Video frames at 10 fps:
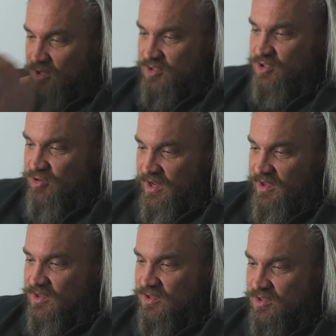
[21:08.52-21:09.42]

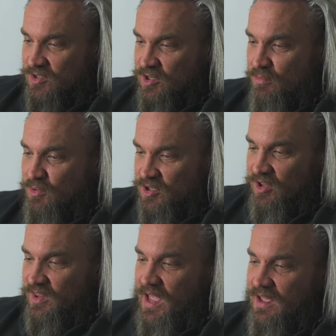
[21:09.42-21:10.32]
concentrate so much
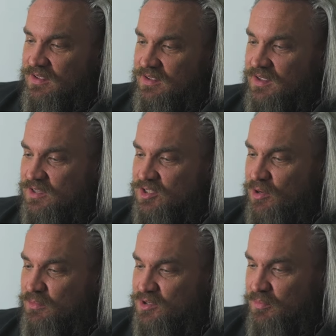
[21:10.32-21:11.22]
on that and
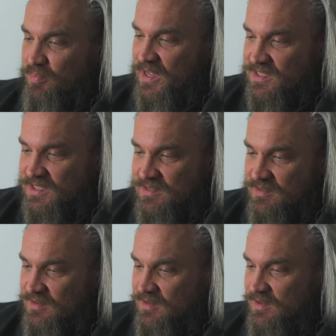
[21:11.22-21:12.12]
so much on passing
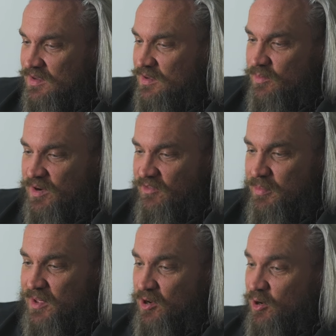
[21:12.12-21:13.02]
whatever
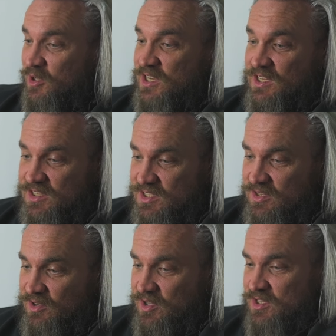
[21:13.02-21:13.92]
bit of knowledge and
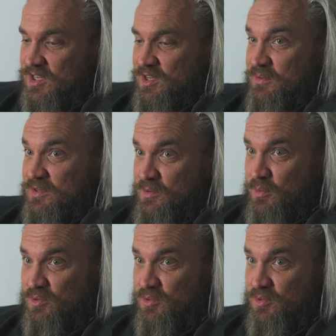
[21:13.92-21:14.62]
still continuing to